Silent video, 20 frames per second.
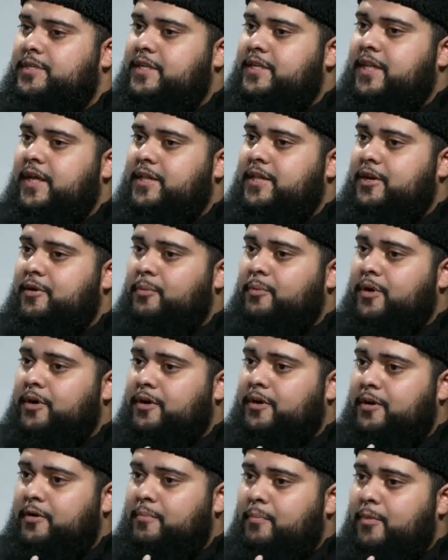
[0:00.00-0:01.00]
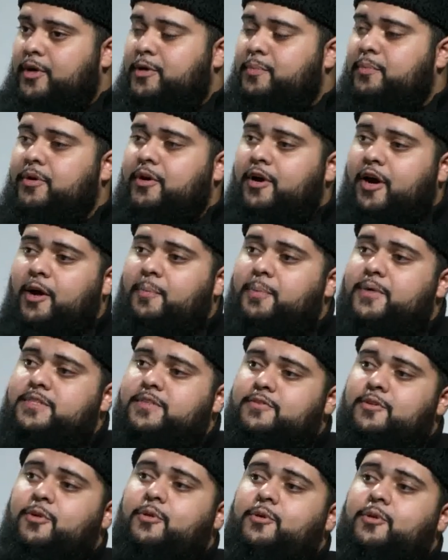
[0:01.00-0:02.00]
there were multiple
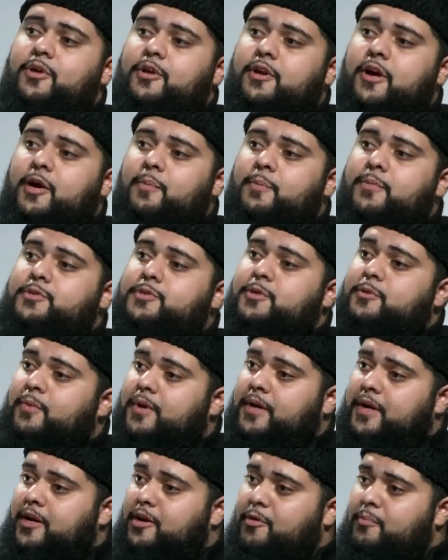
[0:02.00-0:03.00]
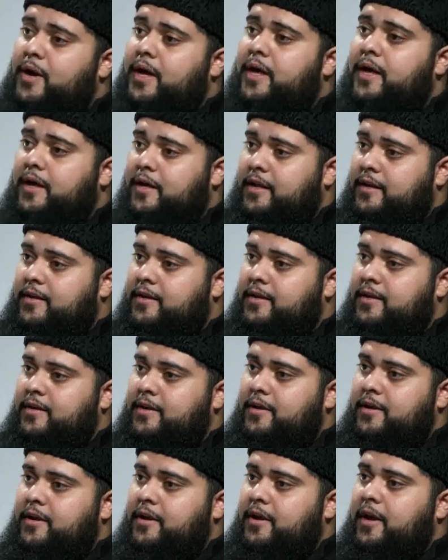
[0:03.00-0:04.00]
copies of the Holy Quran which are written out by hand.
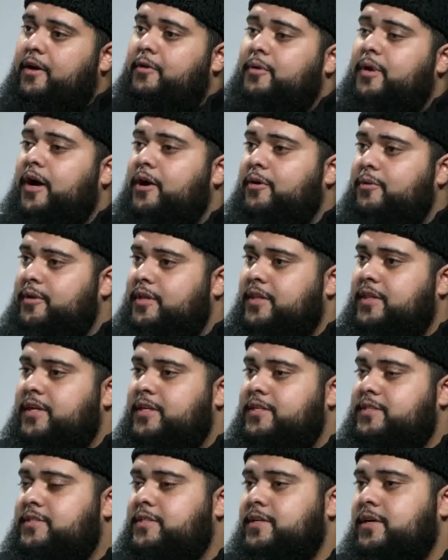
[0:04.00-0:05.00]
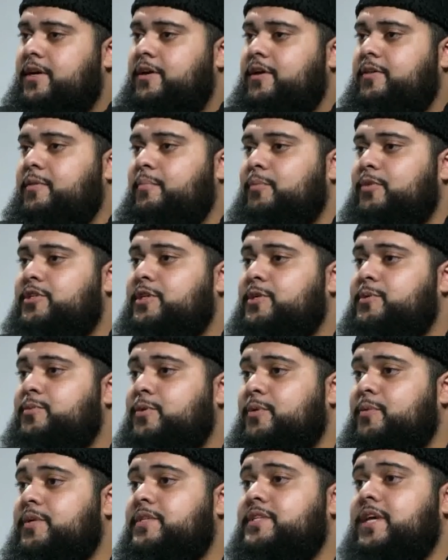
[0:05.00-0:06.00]
Mm-hmm. Now not only this, the
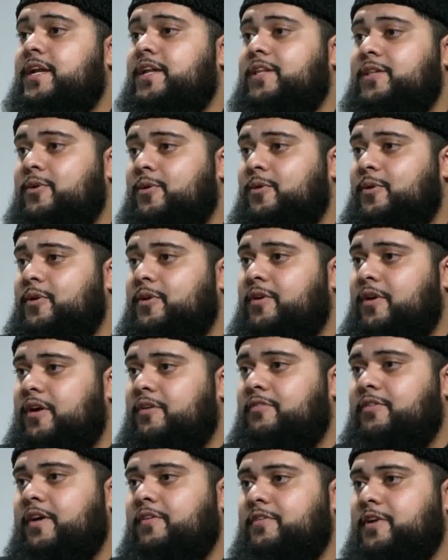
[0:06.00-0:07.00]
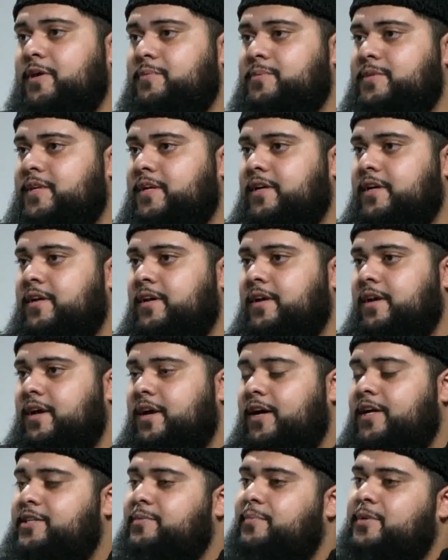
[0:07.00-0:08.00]
Muslims were reciting the Holy Quran five times a day.
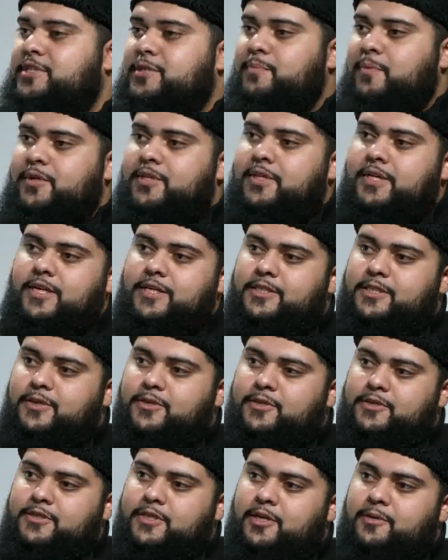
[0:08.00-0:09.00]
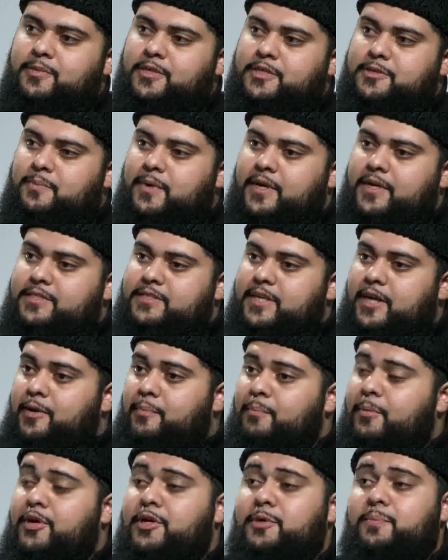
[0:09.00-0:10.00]
Hazrat Masih Maud alayhi wasallam explains
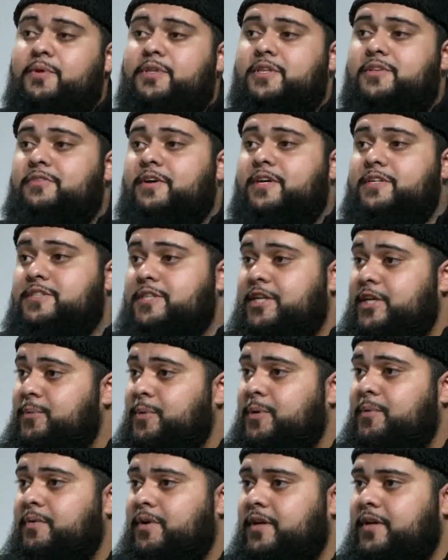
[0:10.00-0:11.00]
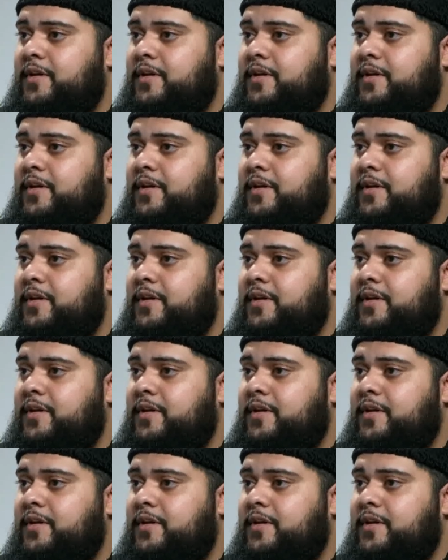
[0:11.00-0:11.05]
that multiple tafaseer